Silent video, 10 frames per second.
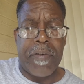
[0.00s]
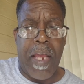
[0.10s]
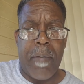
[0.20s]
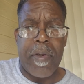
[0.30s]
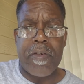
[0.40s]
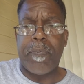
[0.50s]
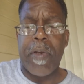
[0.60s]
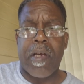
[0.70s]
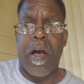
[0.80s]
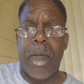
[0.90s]
damage
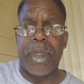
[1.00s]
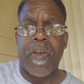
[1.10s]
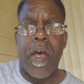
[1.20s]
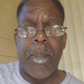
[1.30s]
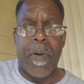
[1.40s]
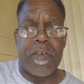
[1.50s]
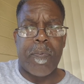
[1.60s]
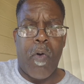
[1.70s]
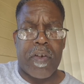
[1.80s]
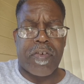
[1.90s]
becomes
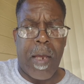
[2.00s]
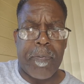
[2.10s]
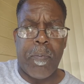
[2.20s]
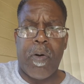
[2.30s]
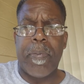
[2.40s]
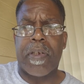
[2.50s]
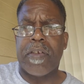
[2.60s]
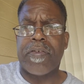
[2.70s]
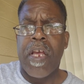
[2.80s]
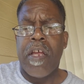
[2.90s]
much more acceptable,
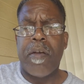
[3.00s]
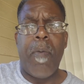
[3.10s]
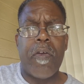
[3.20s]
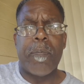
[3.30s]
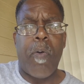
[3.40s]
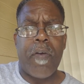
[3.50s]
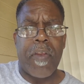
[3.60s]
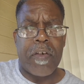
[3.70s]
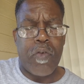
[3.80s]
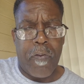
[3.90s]
because the most important
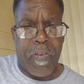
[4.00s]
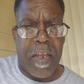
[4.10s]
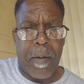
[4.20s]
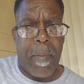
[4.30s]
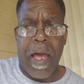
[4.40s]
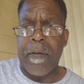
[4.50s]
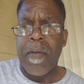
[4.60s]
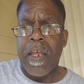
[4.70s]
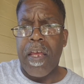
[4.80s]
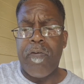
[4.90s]
thing that you're thinking about
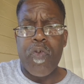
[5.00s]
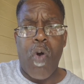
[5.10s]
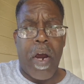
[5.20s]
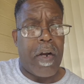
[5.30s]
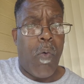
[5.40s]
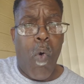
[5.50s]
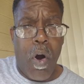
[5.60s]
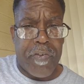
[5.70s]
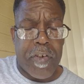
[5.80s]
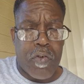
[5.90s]
if you are in a
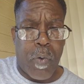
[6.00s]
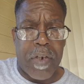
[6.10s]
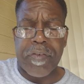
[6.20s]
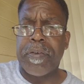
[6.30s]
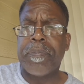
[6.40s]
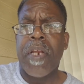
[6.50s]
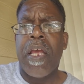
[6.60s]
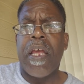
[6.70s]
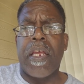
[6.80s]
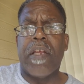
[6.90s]
war situation
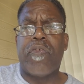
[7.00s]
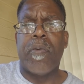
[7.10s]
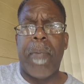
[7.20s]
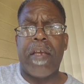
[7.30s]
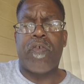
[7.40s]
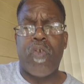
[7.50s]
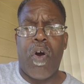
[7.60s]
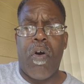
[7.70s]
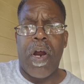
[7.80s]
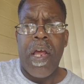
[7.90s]
is to make
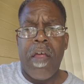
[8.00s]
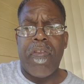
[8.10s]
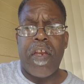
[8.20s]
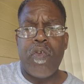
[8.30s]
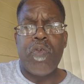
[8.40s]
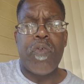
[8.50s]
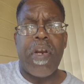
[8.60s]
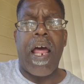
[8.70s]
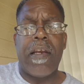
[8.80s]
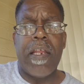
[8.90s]
sure that you do
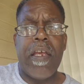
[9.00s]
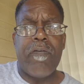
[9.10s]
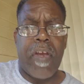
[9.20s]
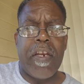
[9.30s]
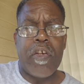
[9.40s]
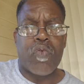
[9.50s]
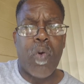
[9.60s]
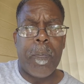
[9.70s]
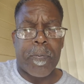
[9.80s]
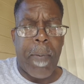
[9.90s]
not leave any
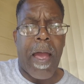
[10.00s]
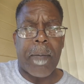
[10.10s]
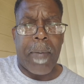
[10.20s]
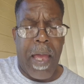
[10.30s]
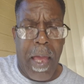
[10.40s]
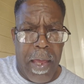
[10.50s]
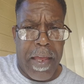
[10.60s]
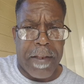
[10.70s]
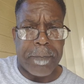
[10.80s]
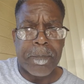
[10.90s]
troops back
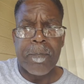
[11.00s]
behind.